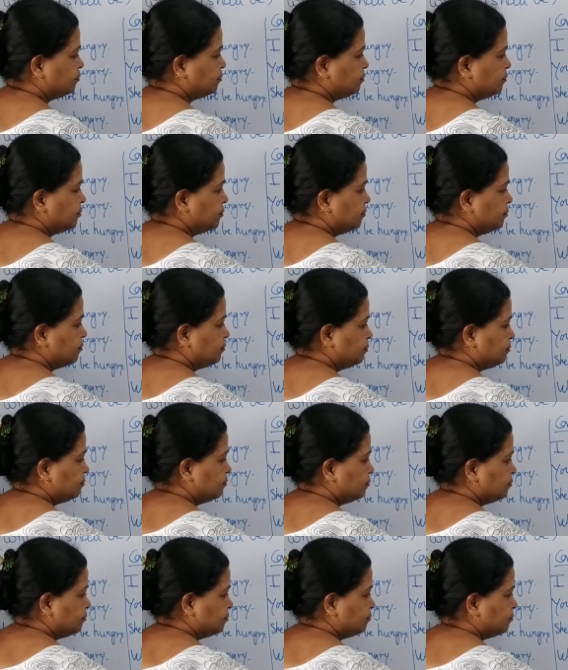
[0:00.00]

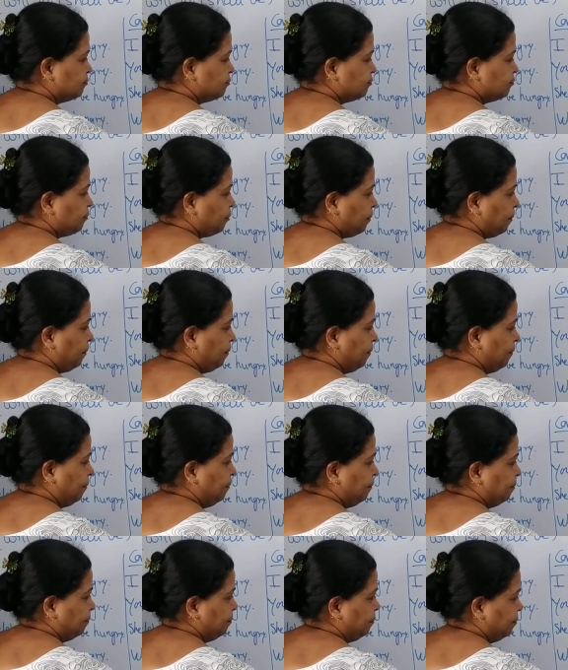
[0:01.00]

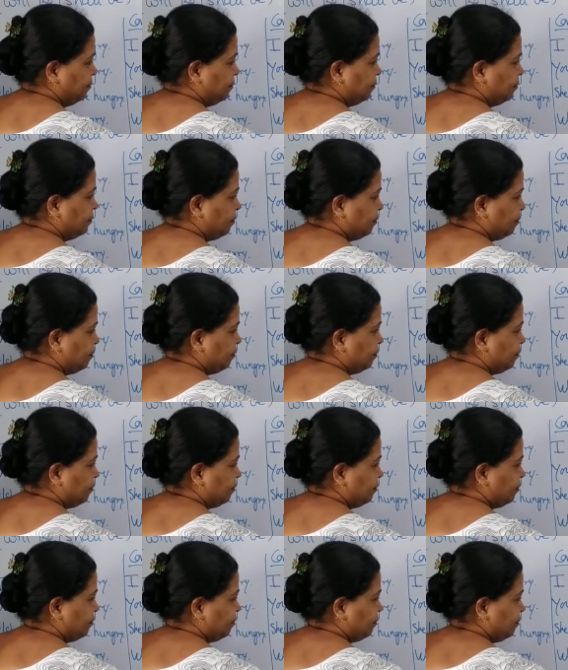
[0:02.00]

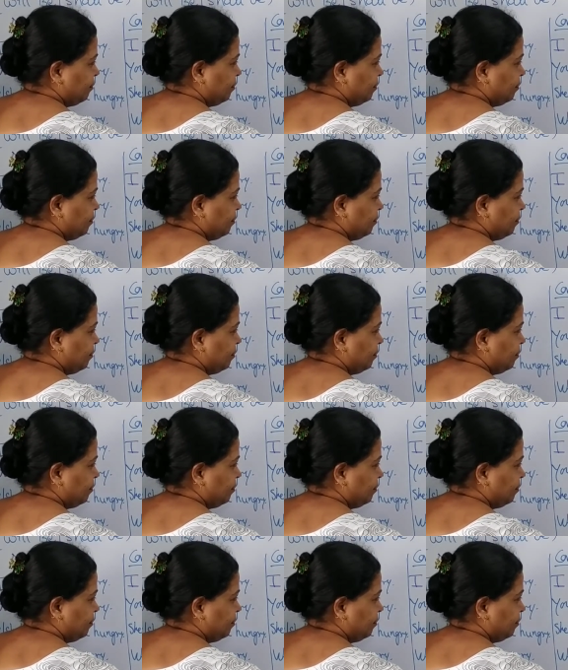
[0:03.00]
No one is speaking in this clip.